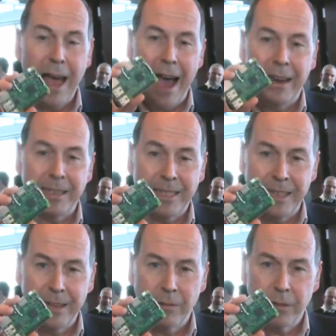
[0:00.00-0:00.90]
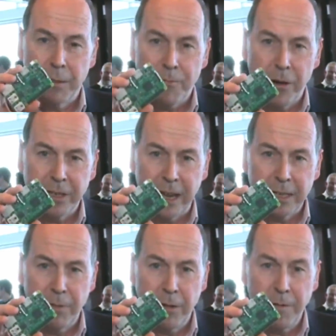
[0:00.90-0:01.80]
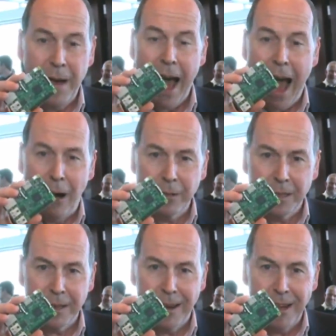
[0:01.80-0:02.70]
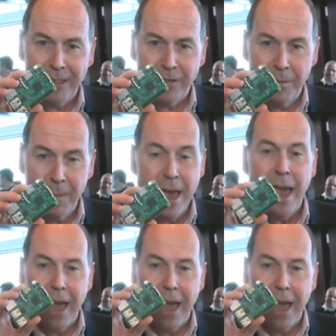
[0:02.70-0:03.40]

and it signals the project's move out of the classroom